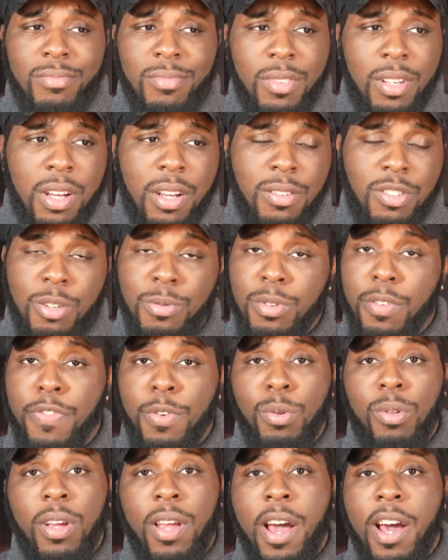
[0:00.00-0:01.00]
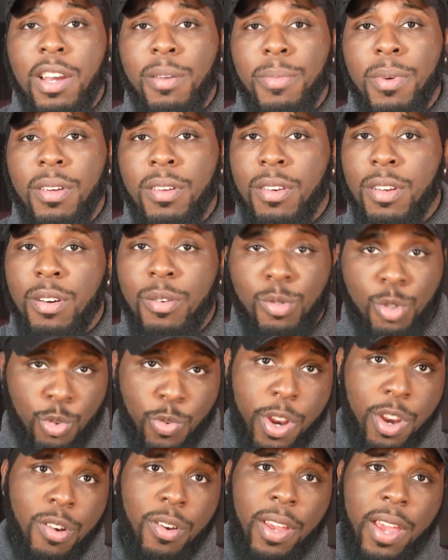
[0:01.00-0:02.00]
in terms of fuel economy, it was
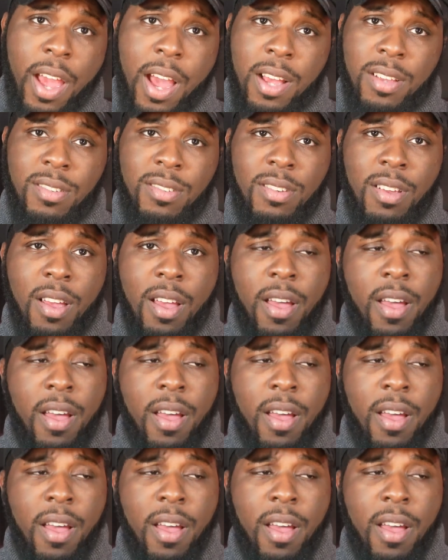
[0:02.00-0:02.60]
great on gas.